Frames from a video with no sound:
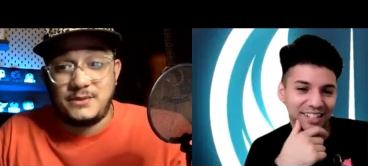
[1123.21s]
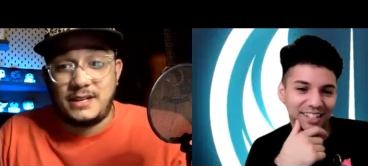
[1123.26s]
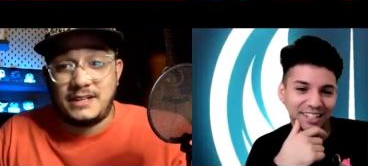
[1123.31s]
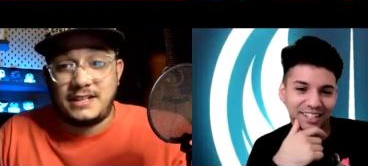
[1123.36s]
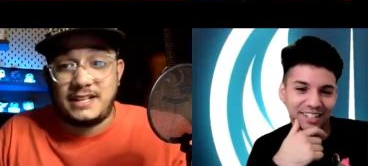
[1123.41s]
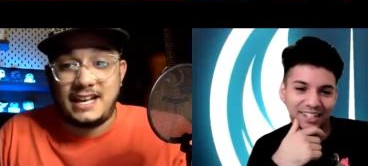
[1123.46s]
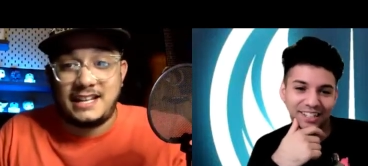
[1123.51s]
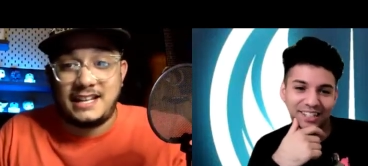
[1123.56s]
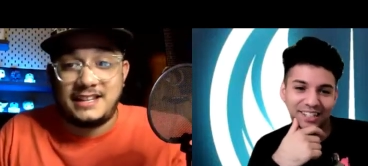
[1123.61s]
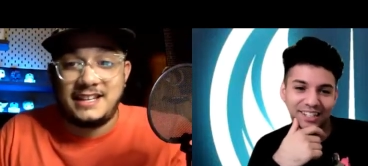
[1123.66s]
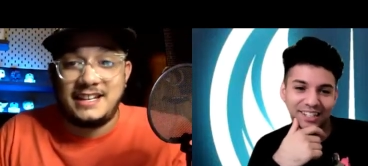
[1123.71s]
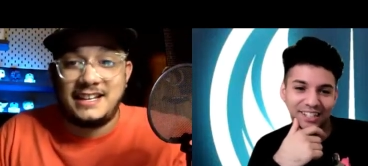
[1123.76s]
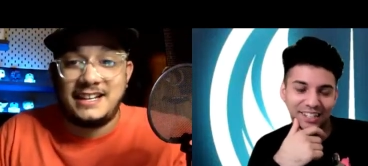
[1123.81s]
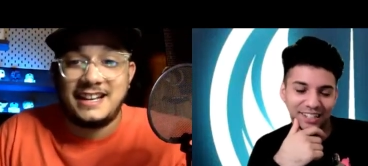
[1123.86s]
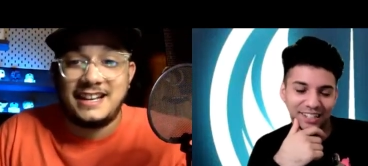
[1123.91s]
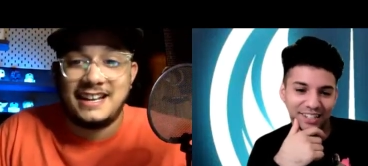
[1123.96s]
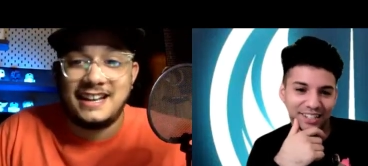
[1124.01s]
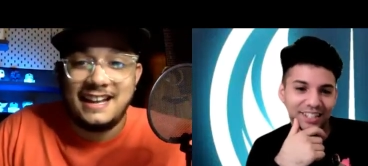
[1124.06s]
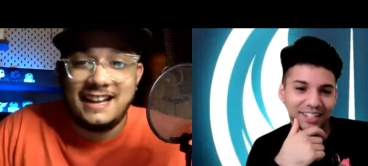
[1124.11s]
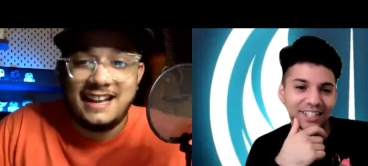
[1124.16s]
Speaker 1: I, th- I think
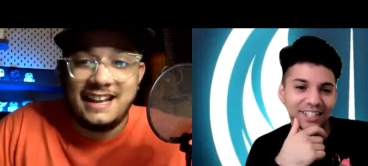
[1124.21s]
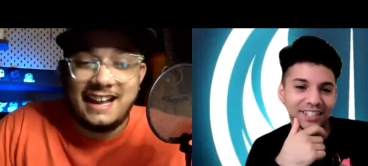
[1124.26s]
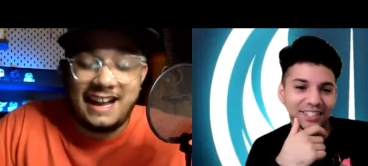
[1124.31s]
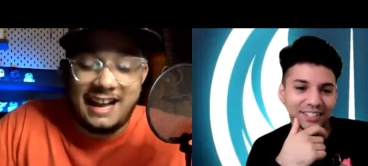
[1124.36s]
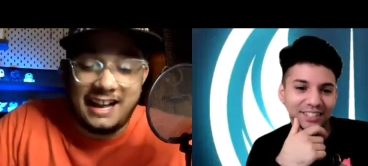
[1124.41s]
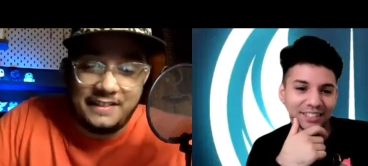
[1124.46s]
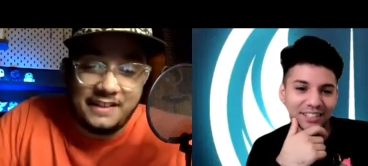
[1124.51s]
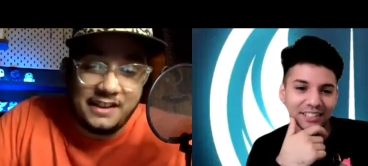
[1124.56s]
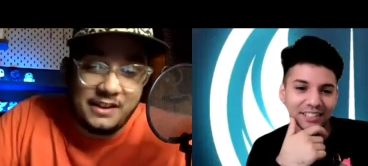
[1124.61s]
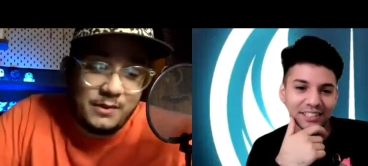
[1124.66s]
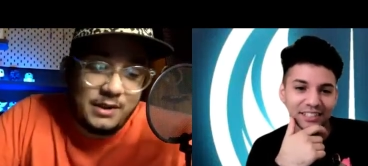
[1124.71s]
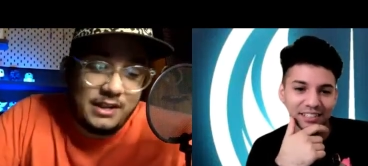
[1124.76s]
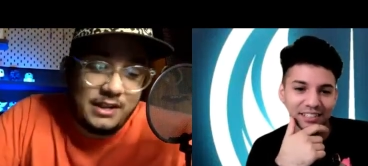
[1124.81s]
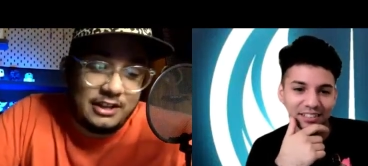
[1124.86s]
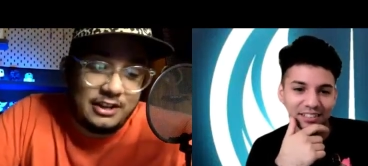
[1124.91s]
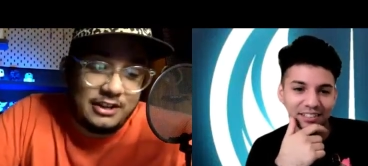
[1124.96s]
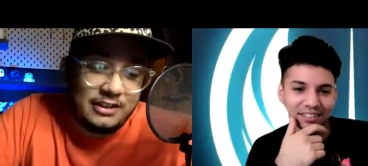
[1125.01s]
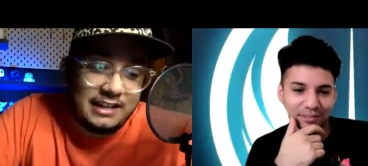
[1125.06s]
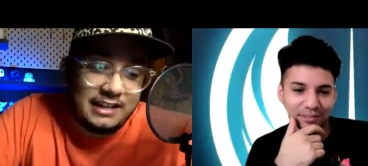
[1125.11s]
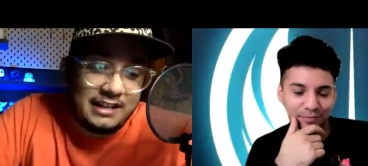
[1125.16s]
I think we
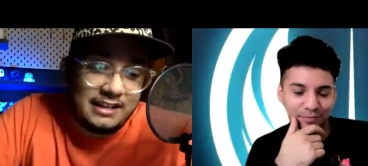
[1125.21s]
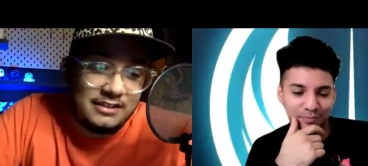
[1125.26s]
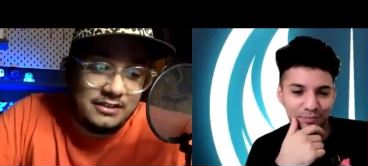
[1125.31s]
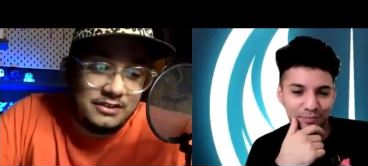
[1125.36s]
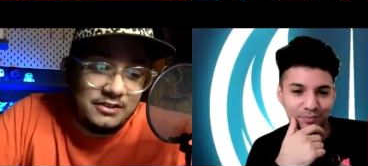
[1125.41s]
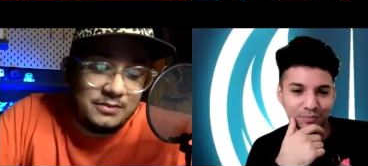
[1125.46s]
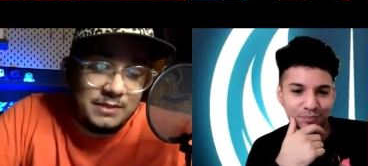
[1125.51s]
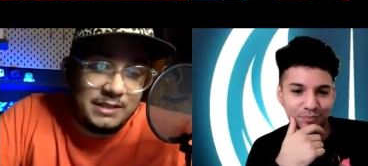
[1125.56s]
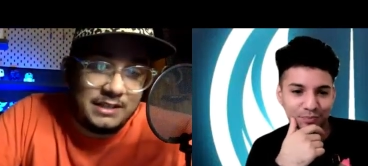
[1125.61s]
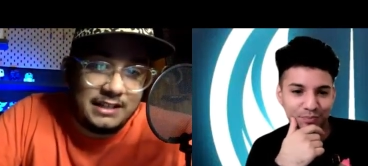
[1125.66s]
learned that a little bit.